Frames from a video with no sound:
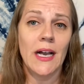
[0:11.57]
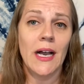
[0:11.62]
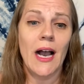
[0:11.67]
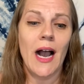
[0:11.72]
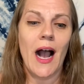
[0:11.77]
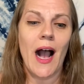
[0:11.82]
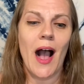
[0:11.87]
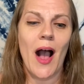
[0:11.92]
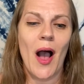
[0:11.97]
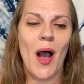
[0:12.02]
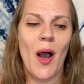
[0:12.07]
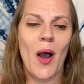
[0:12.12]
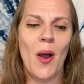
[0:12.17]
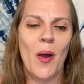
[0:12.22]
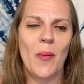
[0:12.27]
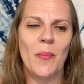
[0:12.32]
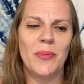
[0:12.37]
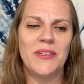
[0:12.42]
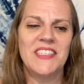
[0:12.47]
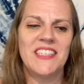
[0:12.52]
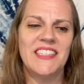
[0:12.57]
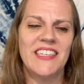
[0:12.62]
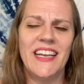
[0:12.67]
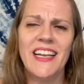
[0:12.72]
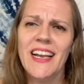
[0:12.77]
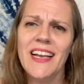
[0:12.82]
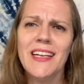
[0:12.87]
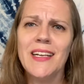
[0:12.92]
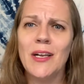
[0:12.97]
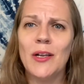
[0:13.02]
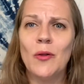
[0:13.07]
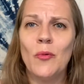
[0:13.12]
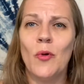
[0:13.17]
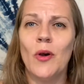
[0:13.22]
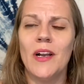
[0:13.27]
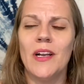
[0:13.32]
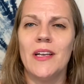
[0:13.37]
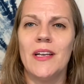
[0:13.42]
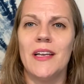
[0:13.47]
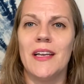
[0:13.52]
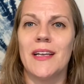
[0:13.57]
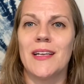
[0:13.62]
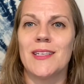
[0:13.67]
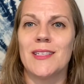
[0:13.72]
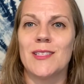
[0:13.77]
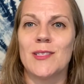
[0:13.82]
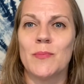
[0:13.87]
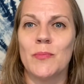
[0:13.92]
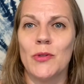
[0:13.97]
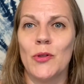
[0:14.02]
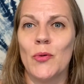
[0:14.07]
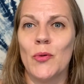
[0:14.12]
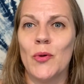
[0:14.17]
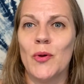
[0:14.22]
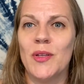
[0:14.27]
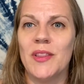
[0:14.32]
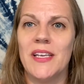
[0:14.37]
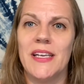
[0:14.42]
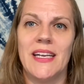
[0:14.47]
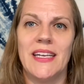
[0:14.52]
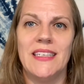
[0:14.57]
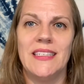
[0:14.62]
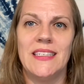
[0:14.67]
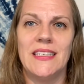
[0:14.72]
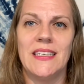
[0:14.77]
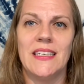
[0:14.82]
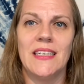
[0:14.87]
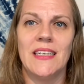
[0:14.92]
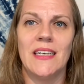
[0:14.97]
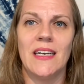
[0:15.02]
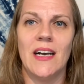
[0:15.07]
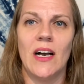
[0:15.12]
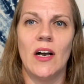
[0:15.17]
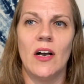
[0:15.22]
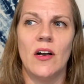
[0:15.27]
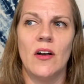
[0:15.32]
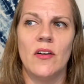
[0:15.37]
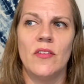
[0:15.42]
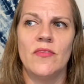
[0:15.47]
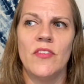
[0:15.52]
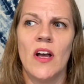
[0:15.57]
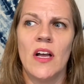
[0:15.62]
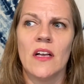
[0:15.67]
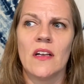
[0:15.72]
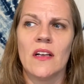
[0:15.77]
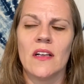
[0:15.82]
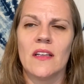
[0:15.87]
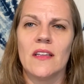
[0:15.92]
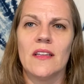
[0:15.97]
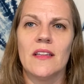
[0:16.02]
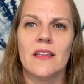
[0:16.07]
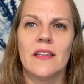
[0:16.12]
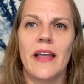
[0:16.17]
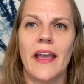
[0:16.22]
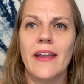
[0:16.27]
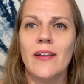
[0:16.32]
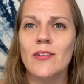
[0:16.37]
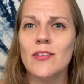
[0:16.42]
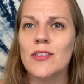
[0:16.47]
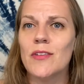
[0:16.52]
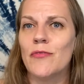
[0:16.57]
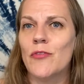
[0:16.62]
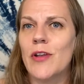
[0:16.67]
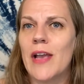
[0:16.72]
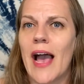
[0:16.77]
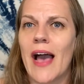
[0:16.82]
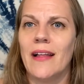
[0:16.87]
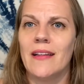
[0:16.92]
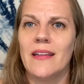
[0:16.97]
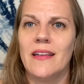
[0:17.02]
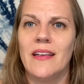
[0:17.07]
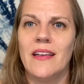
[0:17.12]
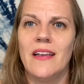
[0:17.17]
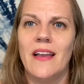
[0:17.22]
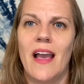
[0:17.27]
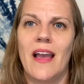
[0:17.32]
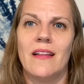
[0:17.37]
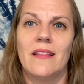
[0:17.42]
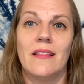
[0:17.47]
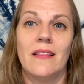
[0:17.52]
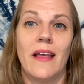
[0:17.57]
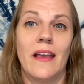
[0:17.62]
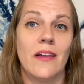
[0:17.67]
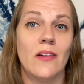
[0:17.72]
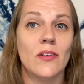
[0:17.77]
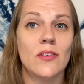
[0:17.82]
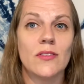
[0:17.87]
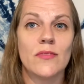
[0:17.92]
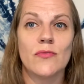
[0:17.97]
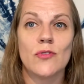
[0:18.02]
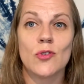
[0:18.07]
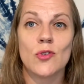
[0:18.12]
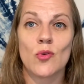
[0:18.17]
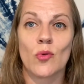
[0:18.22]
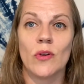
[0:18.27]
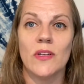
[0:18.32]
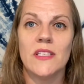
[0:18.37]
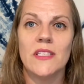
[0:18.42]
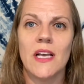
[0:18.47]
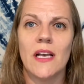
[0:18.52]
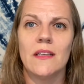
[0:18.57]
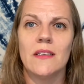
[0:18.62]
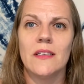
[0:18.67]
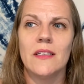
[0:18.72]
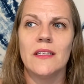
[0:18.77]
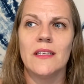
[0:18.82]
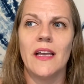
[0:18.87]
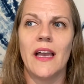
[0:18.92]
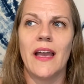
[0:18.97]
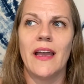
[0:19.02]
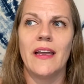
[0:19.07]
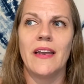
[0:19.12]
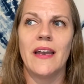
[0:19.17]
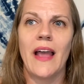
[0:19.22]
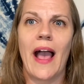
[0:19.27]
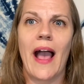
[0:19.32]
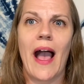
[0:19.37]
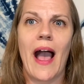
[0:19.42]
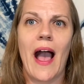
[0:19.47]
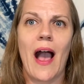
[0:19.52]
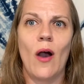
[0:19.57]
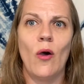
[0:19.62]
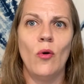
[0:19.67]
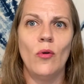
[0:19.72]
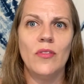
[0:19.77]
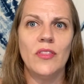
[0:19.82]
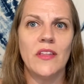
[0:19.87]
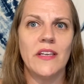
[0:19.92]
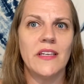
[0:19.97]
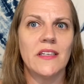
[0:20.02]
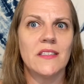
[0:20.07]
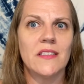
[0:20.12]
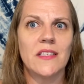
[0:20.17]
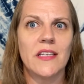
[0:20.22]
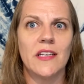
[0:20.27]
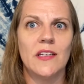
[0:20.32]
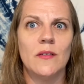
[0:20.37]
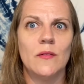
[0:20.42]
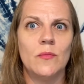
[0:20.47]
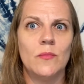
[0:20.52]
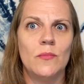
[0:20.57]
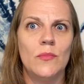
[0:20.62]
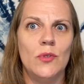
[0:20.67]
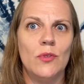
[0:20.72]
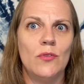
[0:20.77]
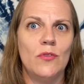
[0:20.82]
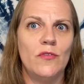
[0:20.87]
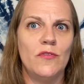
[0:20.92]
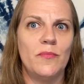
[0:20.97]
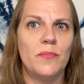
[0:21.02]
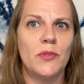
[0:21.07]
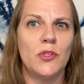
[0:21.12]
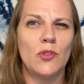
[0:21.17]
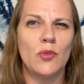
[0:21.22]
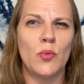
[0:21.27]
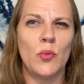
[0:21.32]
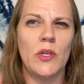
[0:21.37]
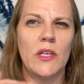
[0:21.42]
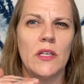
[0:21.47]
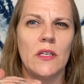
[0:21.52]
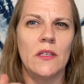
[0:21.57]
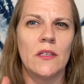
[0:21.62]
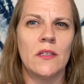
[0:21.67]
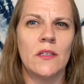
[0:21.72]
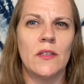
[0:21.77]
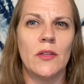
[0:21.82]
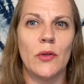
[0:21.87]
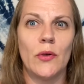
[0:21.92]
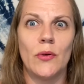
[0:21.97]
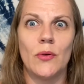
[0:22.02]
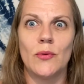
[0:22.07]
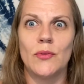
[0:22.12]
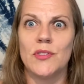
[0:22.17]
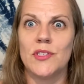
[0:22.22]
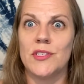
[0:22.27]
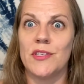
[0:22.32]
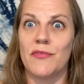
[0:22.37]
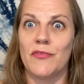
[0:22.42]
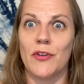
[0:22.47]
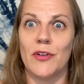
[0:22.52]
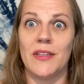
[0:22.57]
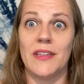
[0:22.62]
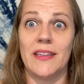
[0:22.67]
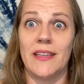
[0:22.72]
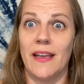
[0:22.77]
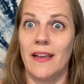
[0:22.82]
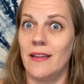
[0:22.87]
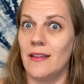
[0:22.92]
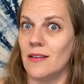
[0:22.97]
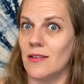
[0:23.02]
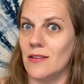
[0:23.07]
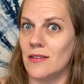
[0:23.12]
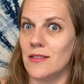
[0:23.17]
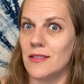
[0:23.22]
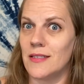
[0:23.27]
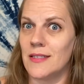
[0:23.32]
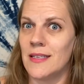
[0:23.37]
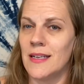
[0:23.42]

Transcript: But today I kind of want to explore the idea of layers of reality and layers of storytelling and how things can move between those different layers.